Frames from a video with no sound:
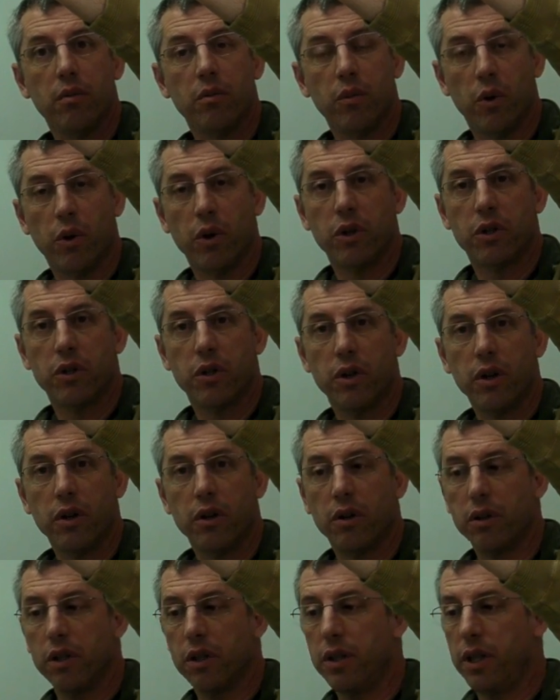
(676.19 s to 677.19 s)
Mohr's
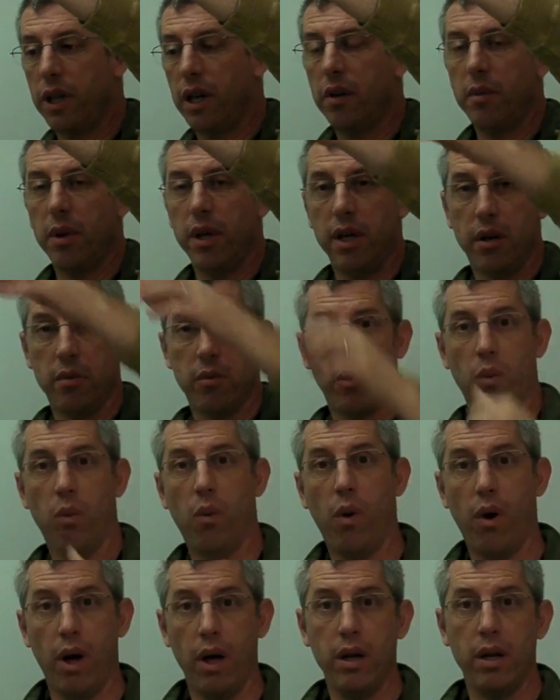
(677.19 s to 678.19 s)
circle to tell me, number
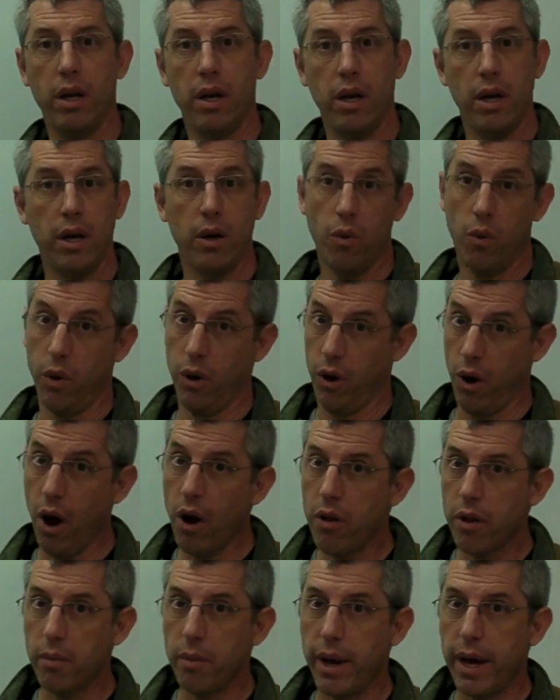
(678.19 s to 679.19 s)
one, what
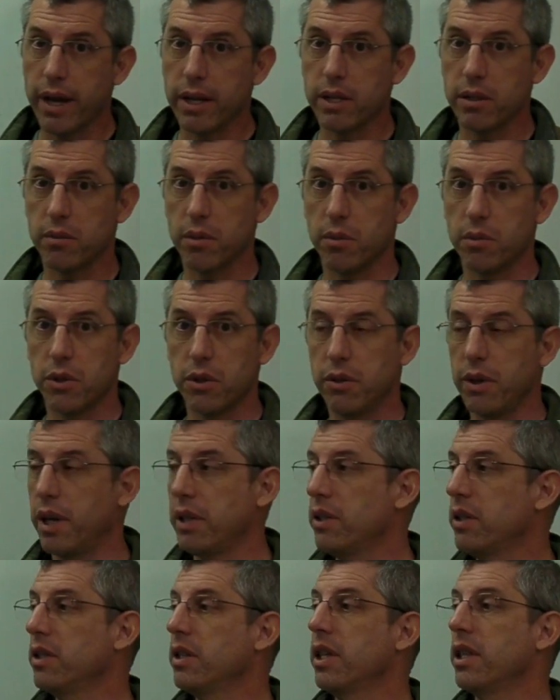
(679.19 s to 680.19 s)
are the maximum stresses?